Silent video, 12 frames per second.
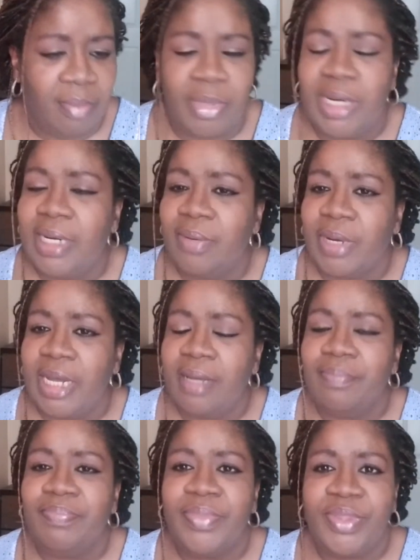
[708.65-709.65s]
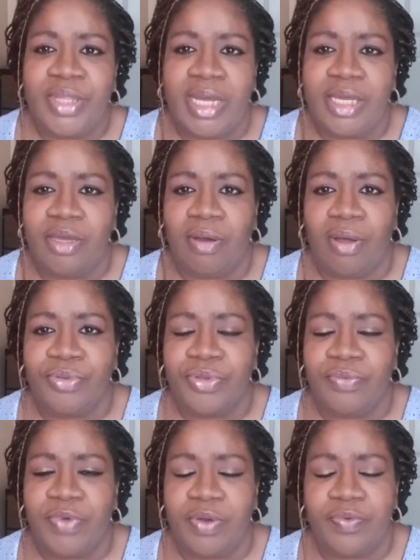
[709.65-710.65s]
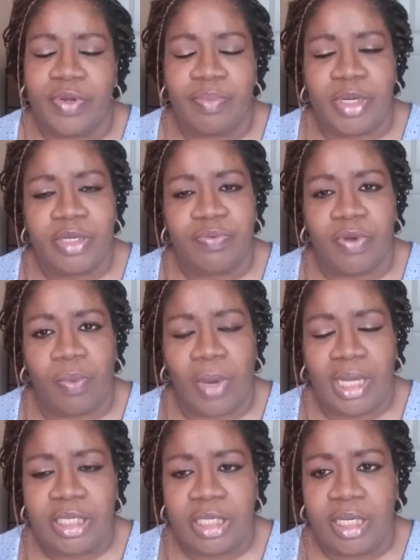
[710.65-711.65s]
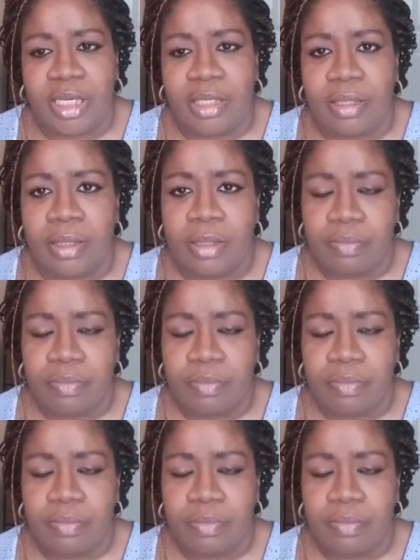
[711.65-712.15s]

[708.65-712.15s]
But anyway, thank you all so very, very much for watching